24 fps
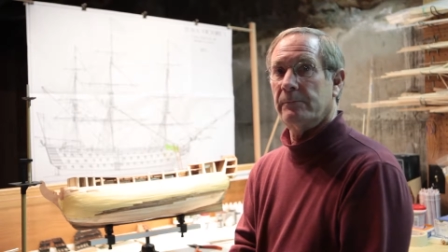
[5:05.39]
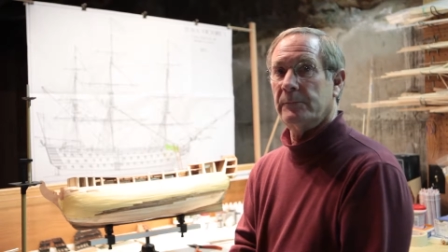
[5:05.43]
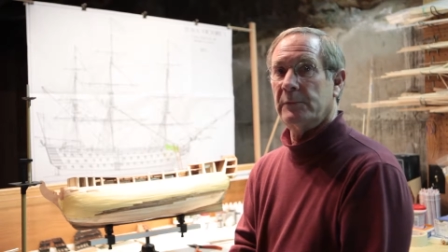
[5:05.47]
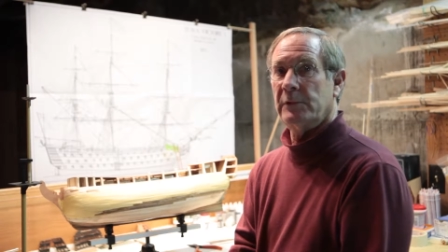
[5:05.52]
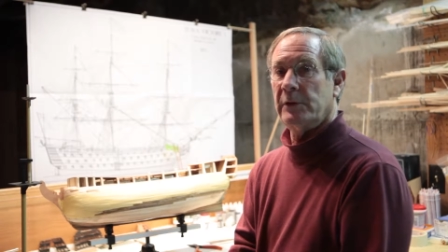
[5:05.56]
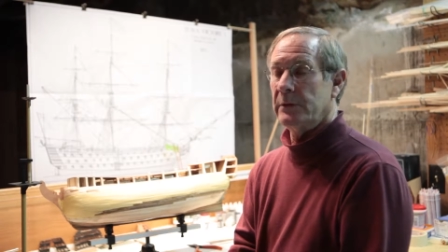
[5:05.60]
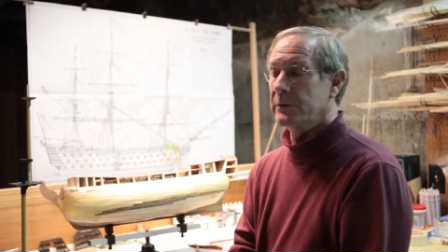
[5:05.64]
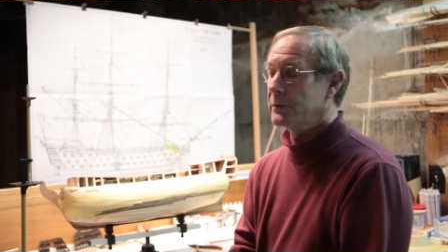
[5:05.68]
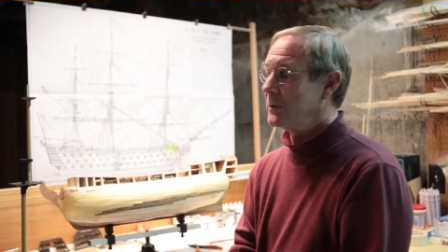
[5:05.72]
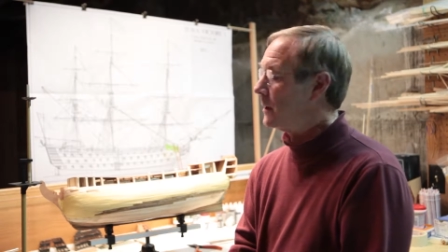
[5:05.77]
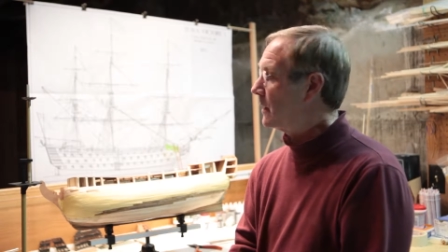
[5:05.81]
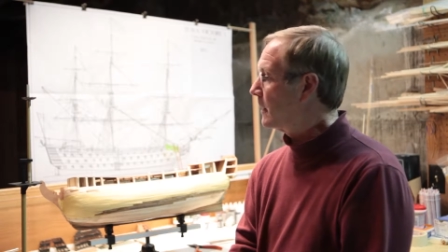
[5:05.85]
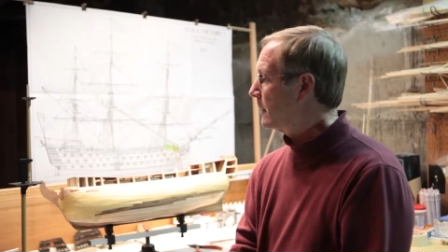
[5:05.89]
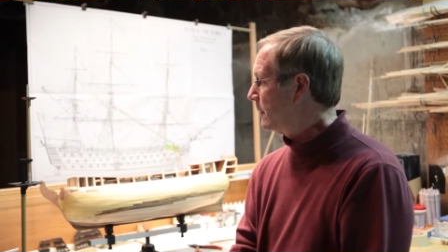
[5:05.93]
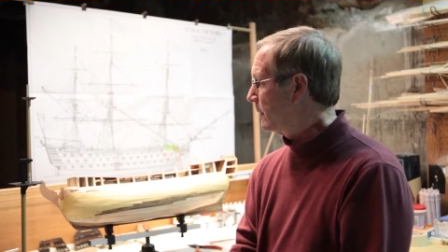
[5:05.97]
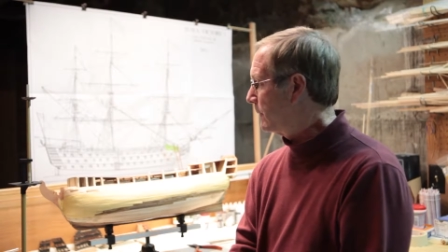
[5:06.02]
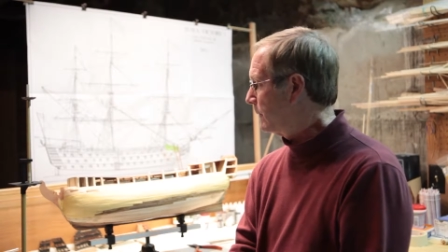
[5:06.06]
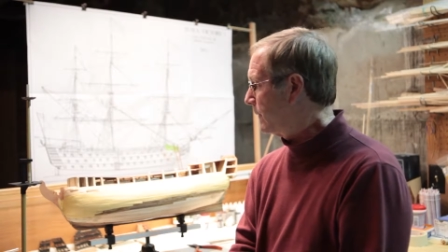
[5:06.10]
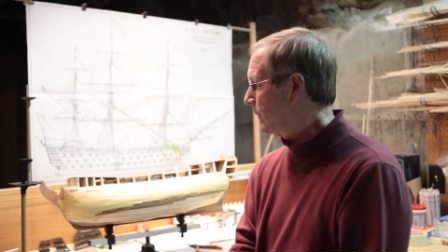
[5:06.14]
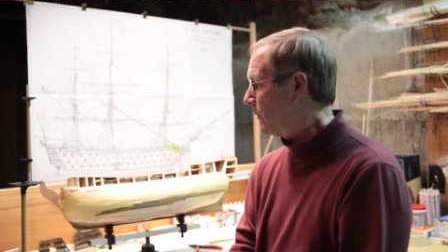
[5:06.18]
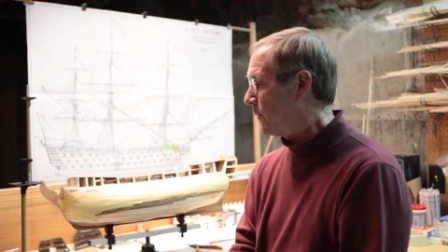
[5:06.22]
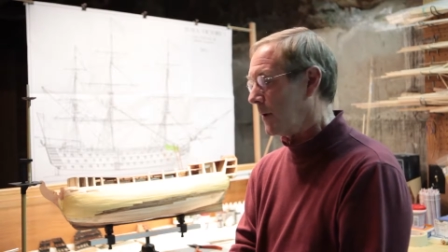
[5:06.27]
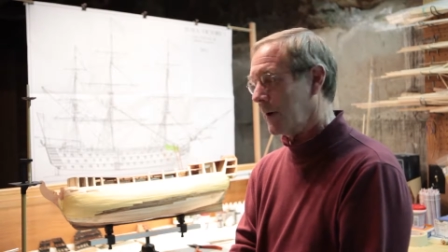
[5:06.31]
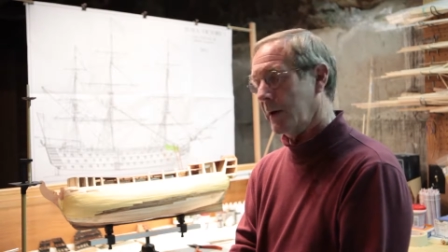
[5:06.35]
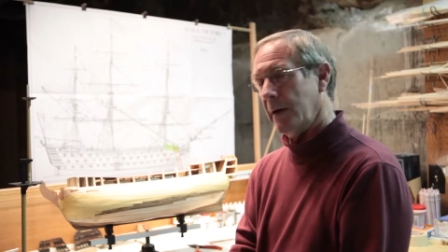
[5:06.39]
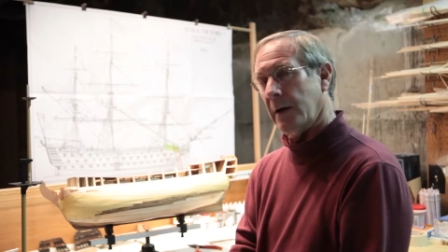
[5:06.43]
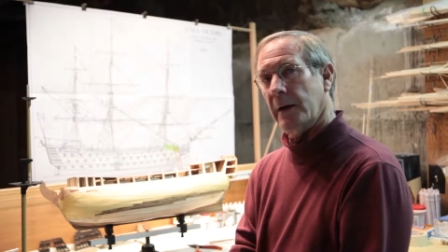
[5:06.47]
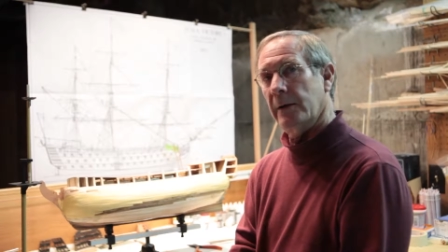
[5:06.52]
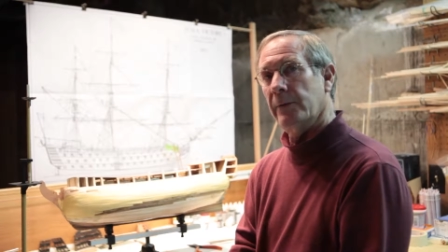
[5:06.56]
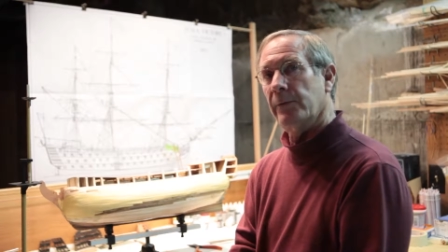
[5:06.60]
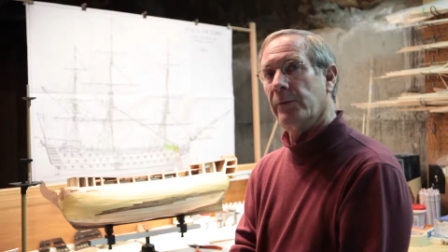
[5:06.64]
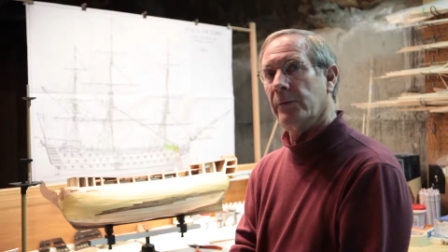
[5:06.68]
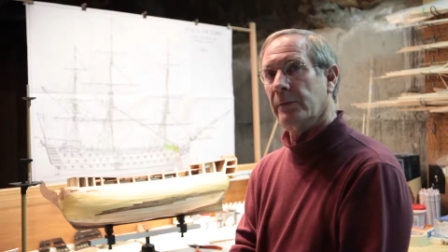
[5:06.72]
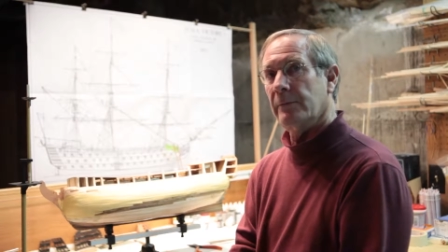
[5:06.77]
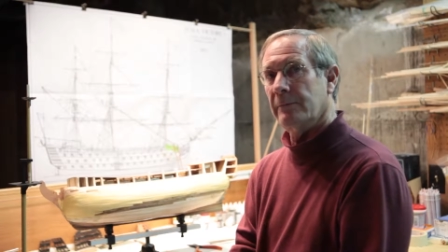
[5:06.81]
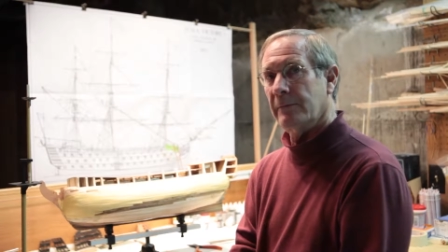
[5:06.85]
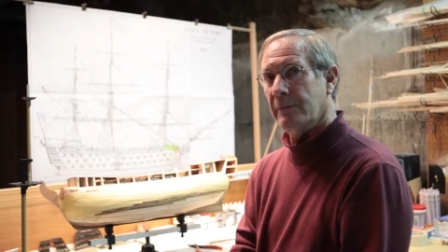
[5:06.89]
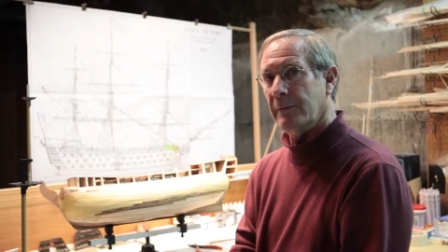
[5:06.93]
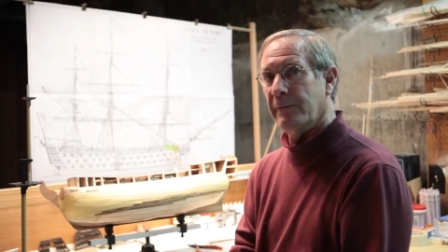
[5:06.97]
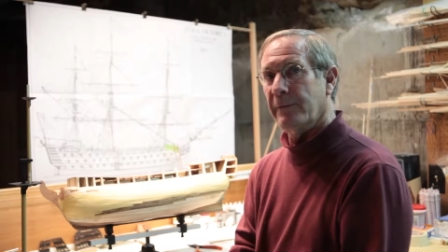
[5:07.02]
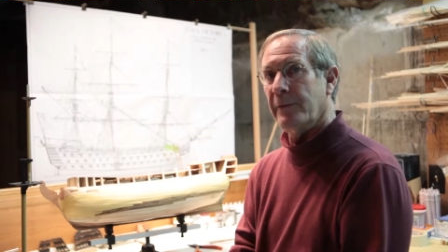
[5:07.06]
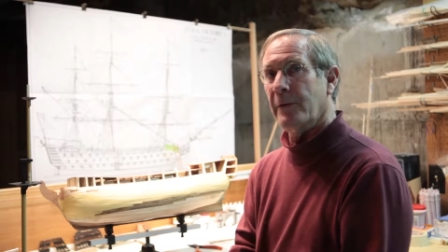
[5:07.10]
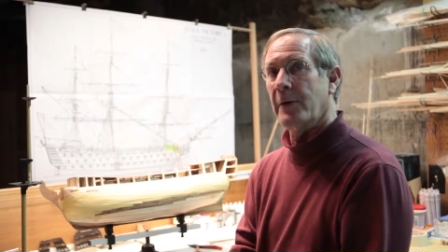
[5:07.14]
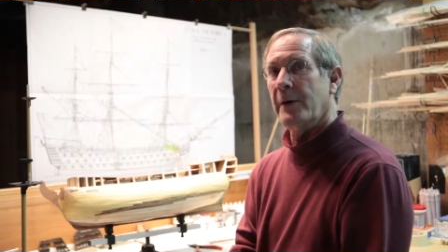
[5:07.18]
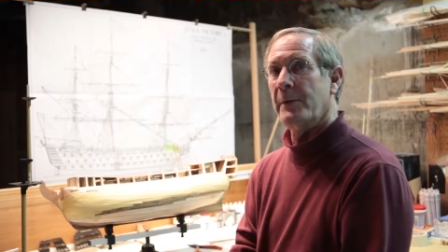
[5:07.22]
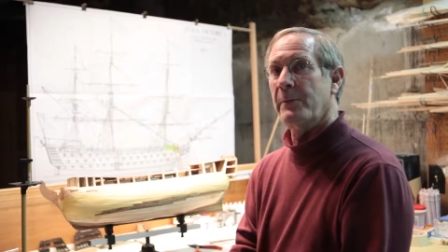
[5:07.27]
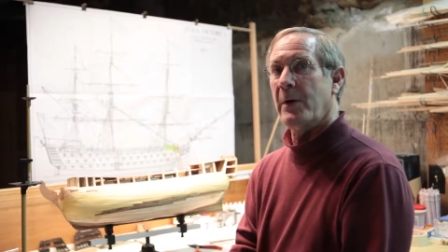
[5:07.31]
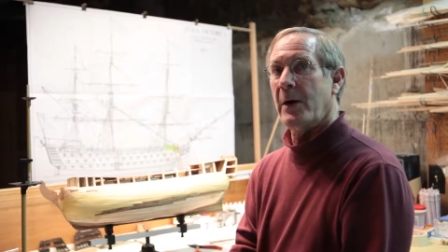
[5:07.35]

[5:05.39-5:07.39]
She's 104 guns, very